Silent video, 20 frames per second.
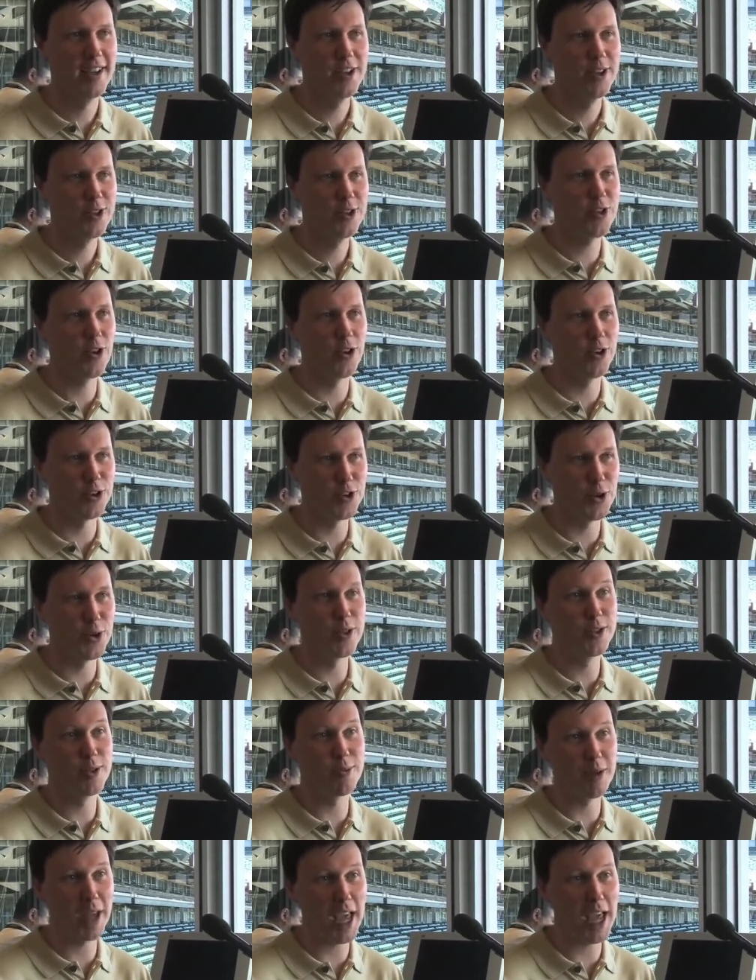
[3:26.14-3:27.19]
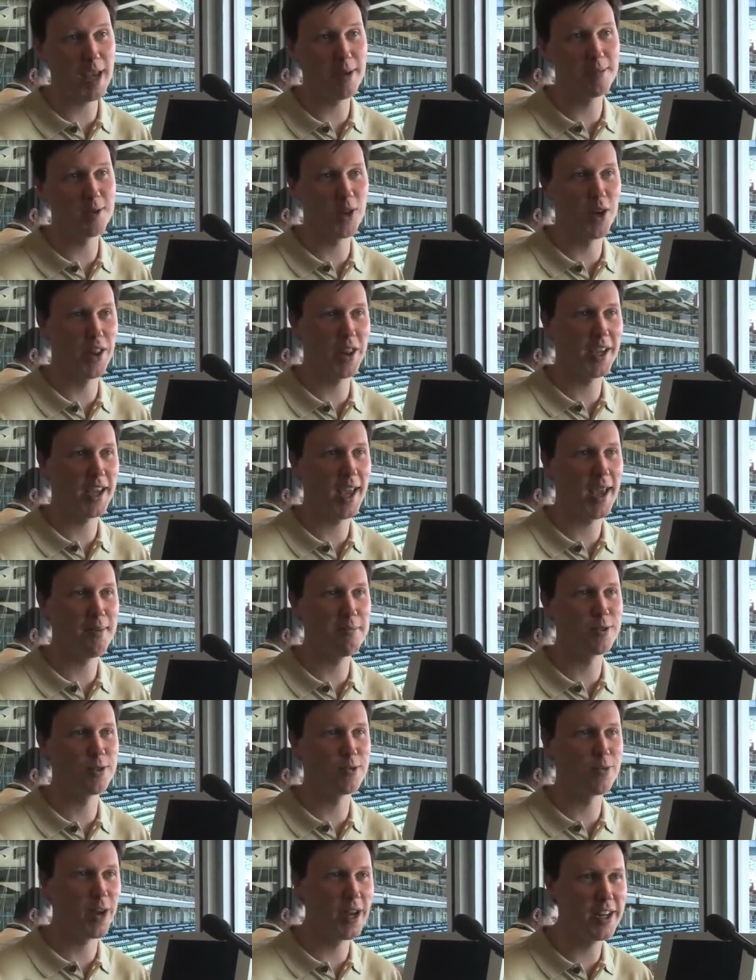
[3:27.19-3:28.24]
started doing some games on the
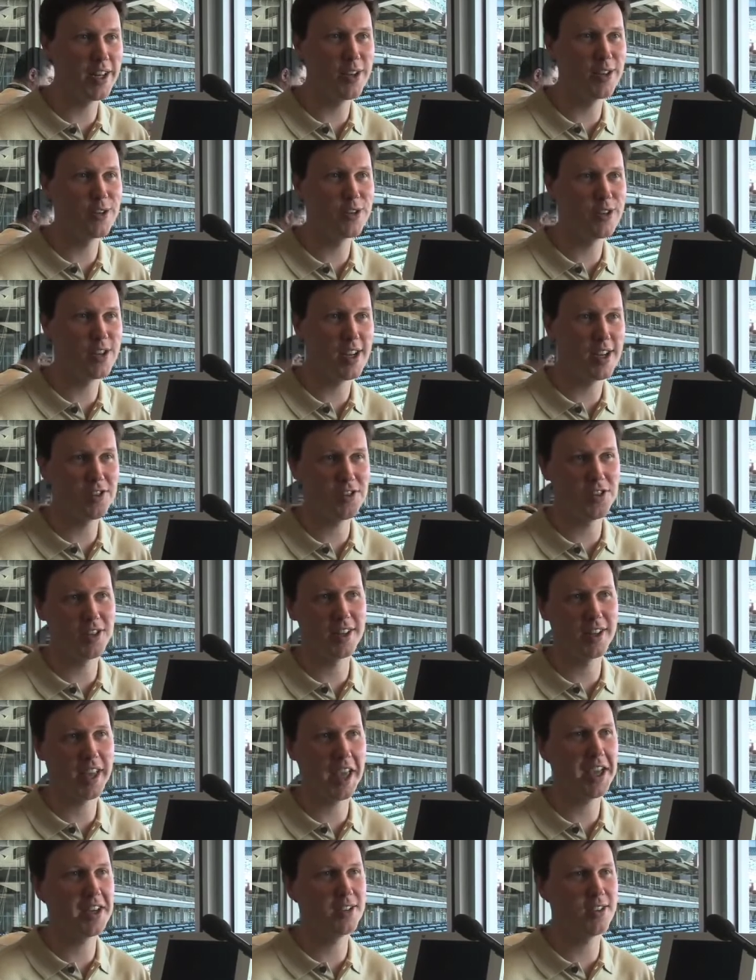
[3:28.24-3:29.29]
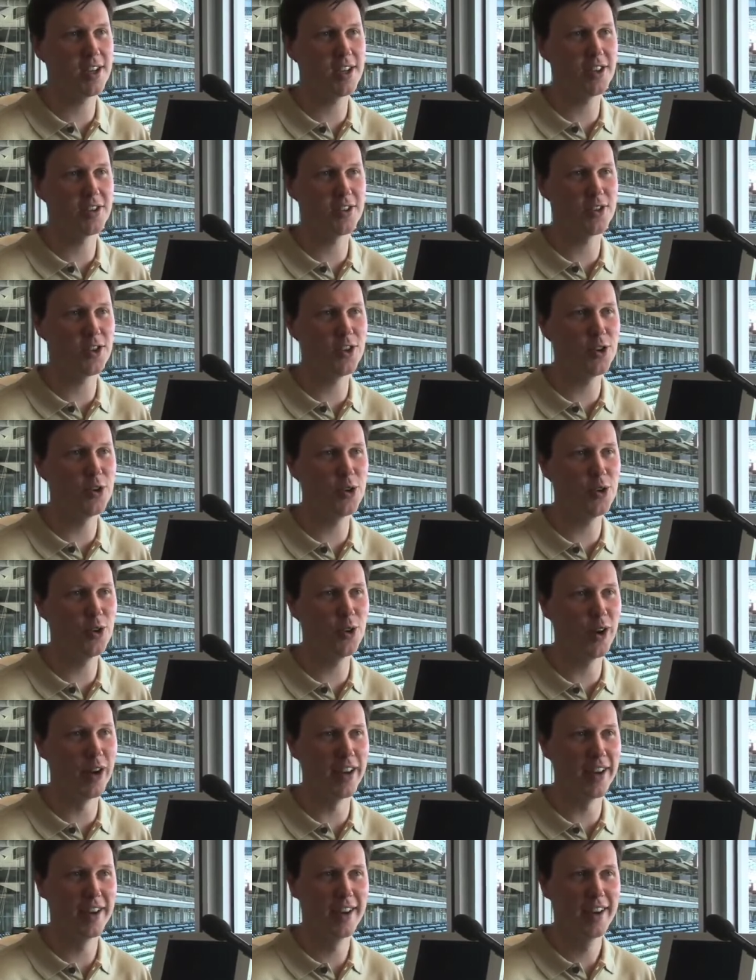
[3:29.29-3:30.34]
campus radio station,
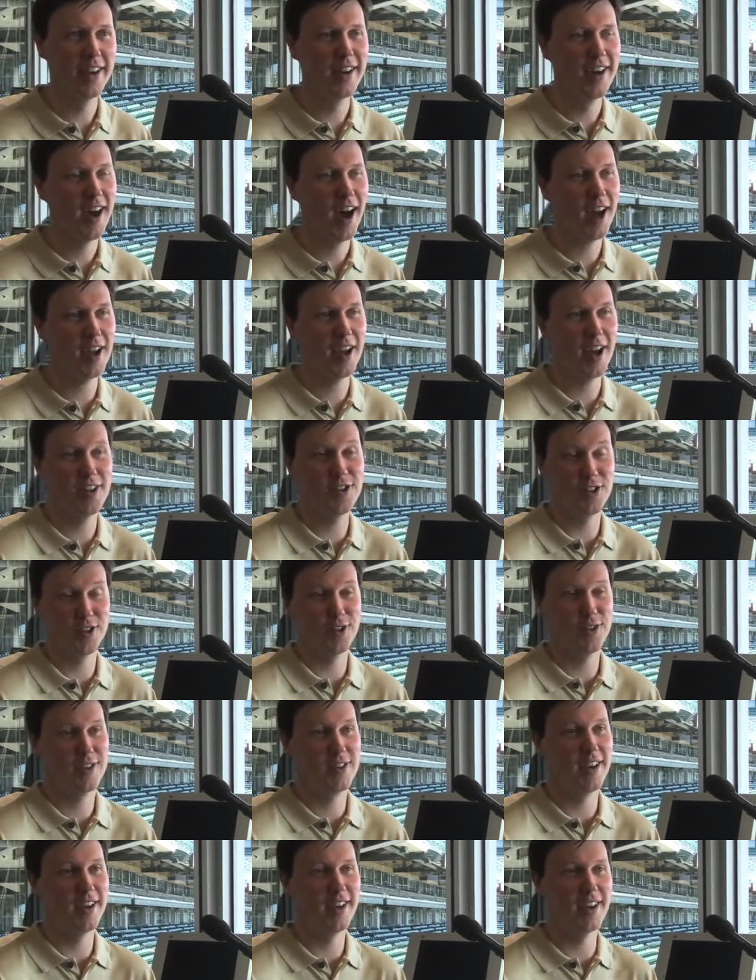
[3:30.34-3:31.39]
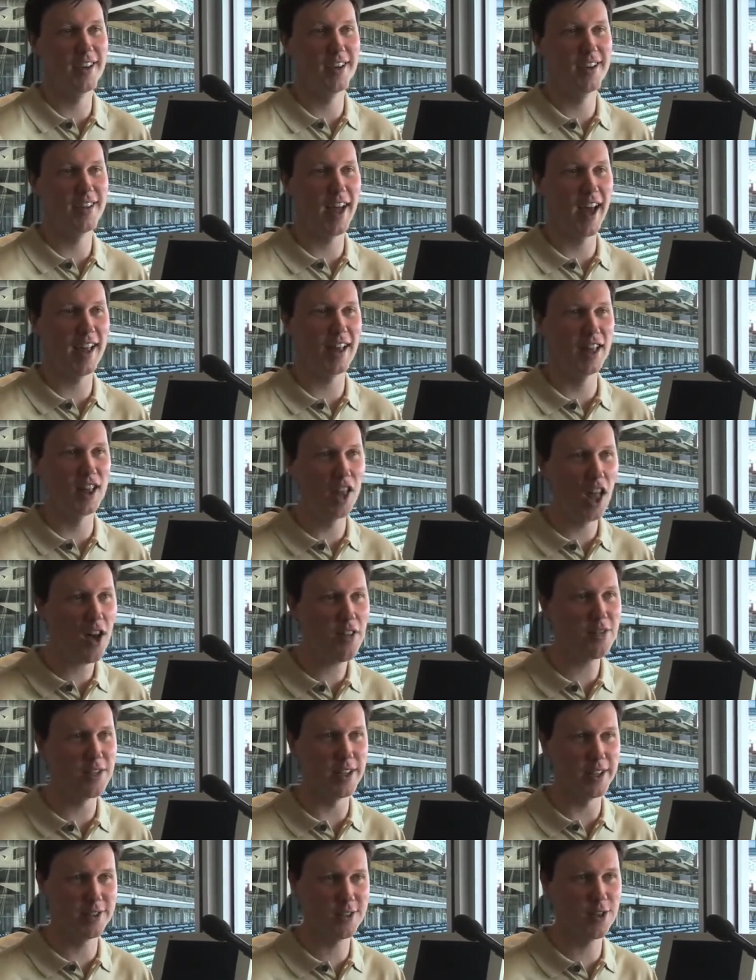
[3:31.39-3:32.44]
KZSU, and I loved it.